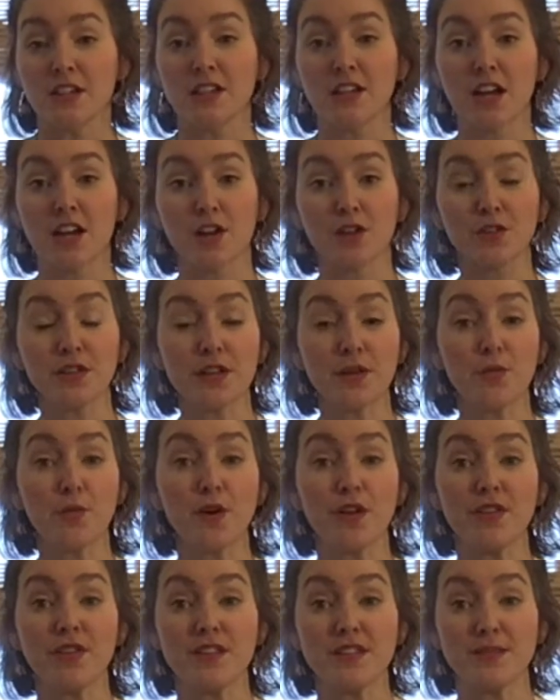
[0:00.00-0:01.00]
Not only
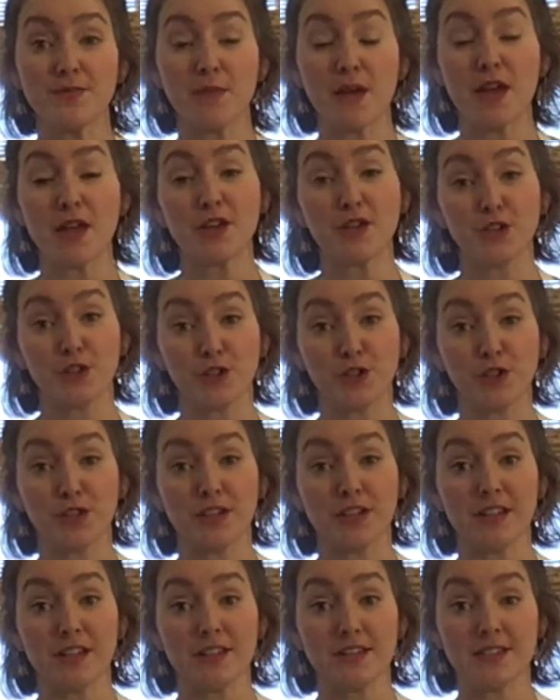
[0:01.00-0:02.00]
will this make your
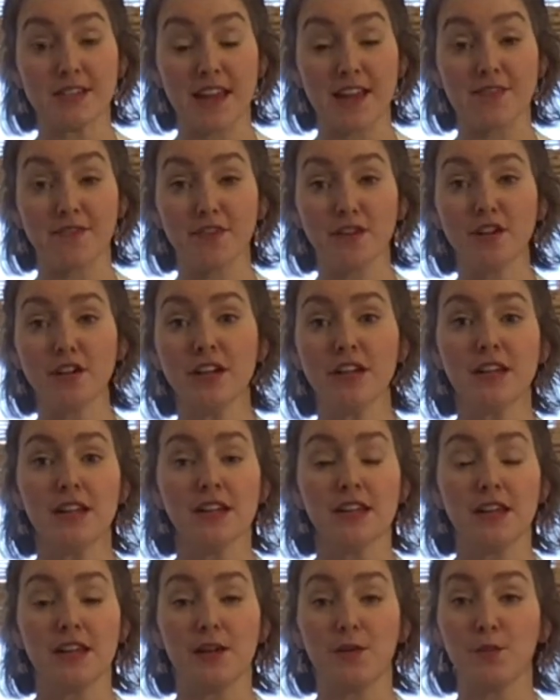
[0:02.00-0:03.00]
cooking safer,
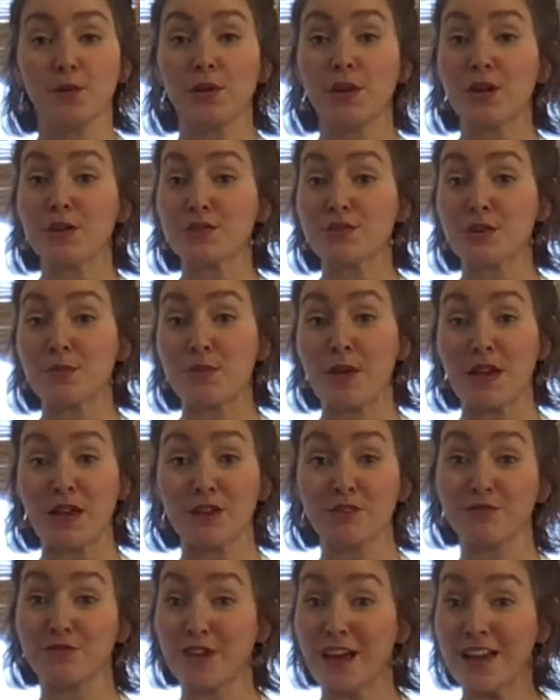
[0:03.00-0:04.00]
it will also make
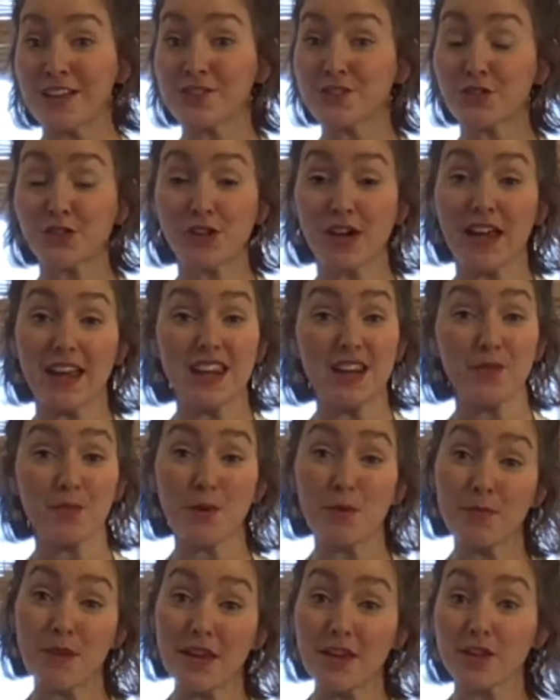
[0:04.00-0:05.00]
it faster, and it
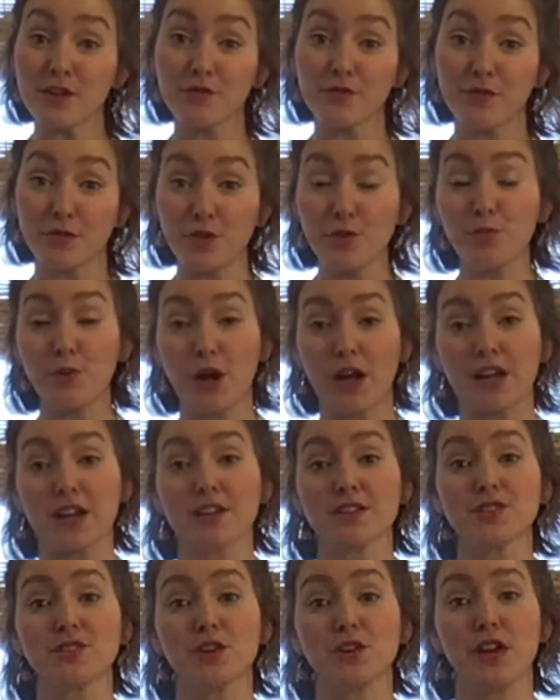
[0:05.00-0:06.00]
will make your food
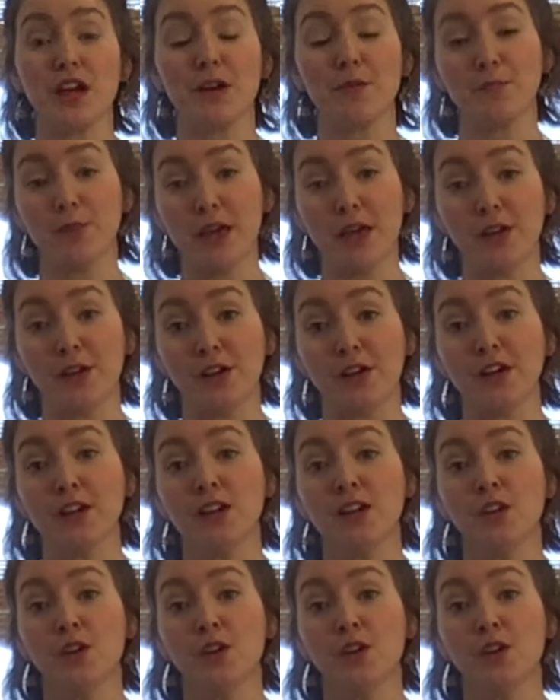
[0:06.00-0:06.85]
products turn out better.